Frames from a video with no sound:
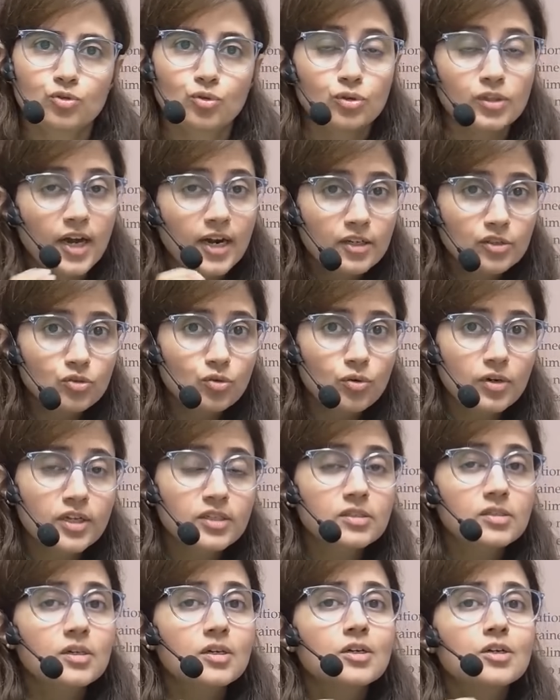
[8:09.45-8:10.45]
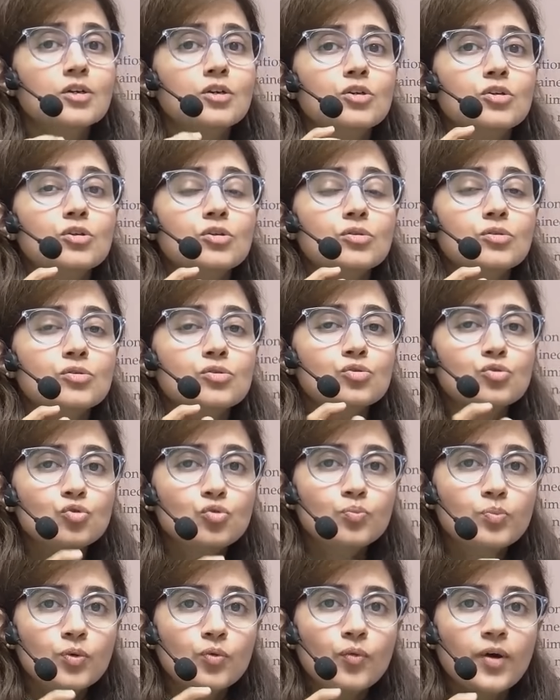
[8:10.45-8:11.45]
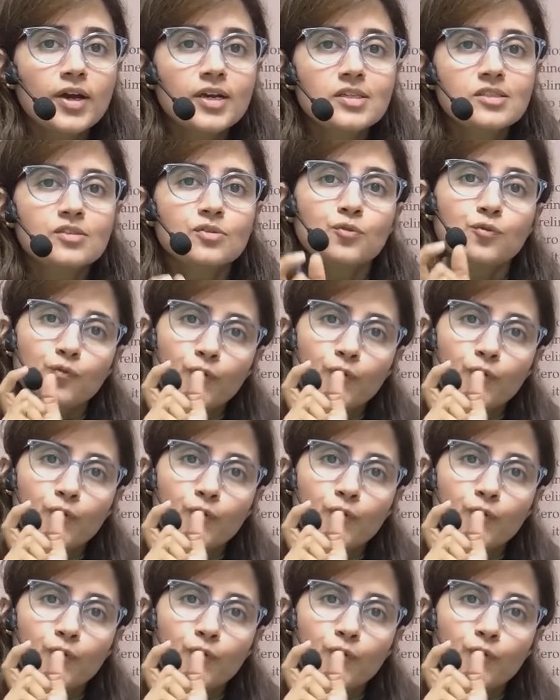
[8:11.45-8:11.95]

So that is known as supervised